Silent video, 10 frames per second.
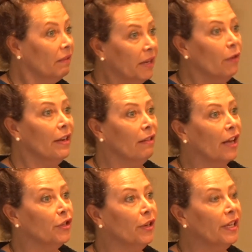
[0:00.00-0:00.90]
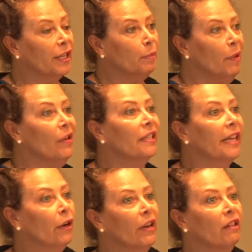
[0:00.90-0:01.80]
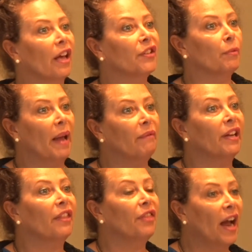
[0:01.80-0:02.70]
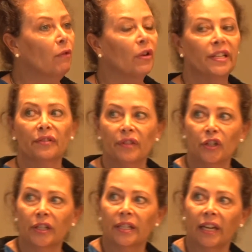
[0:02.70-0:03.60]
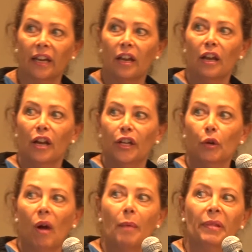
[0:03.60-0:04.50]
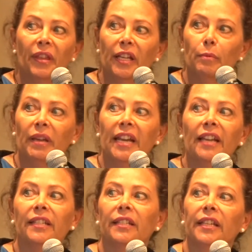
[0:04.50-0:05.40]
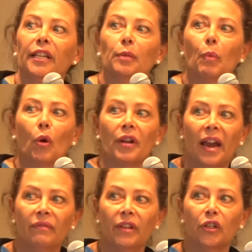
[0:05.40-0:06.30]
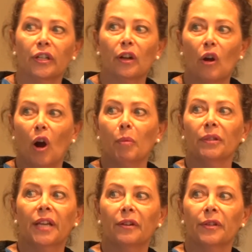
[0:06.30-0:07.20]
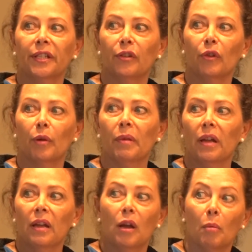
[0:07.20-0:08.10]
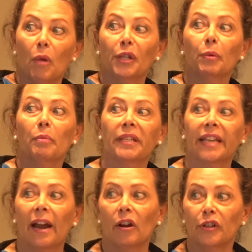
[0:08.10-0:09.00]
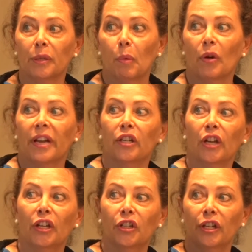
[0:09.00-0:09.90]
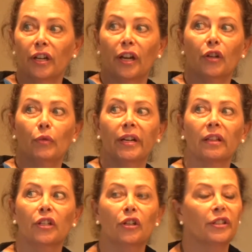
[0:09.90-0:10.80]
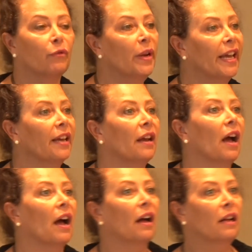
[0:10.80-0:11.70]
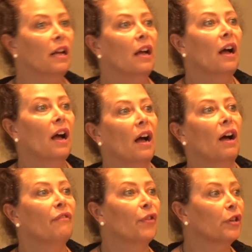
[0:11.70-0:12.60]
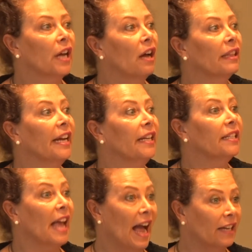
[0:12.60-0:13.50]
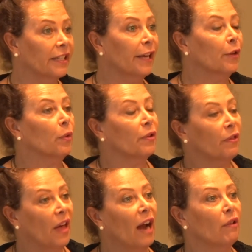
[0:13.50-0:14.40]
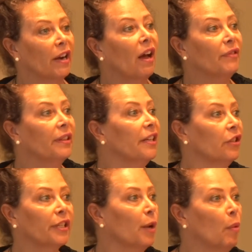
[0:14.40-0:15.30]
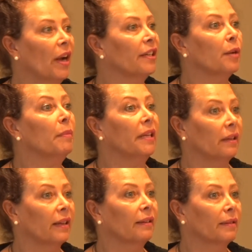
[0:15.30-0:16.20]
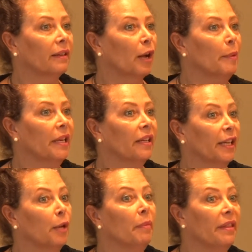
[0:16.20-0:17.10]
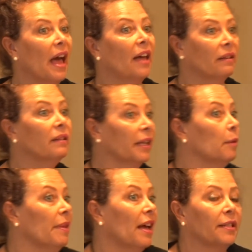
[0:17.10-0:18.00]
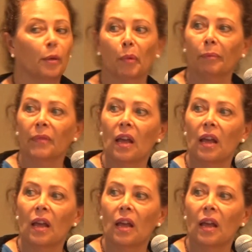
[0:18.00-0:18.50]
Hearing loss. You can experience hearing loss from having a thyroid deficiency. Neuropathies, Meniere's disease, poor night vision, carpal tunnel syndrome, multiple miscarriages, poor digestion, adrenal issues. If we get a fertile lady's act together with her thyroid, often they just get pregnant immediately. I mean, it can be that simple.